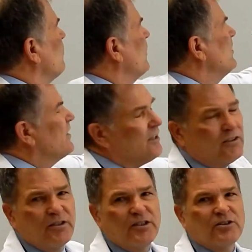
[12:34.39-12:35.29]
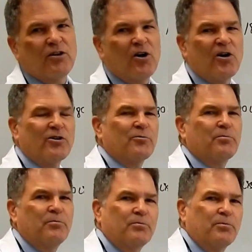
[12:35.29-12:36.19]
when you get to these harder
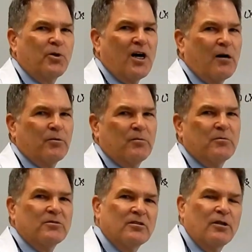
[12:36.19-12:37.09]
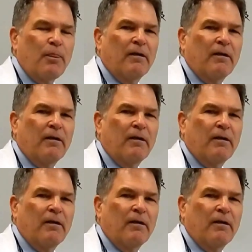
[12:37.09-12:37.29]
problems,